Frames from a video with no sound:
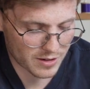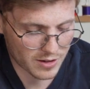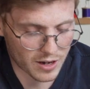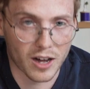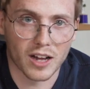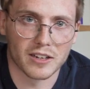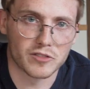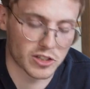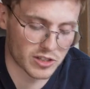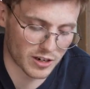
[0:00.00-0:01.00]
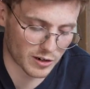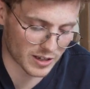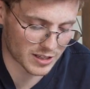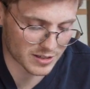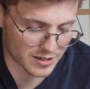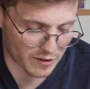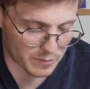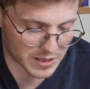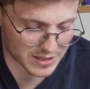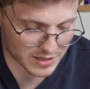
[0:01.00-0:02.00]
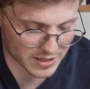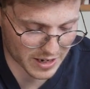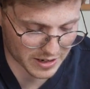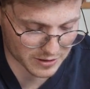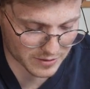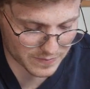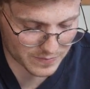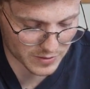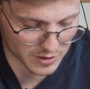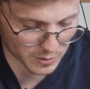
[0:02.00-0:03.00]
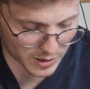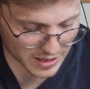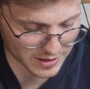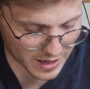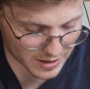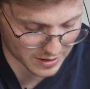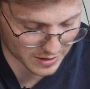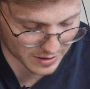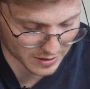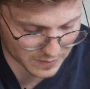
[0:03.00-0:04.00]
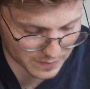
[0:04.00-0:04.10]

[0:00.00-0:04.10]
And I've just noticed I've missed his tail, so we'll add that in here.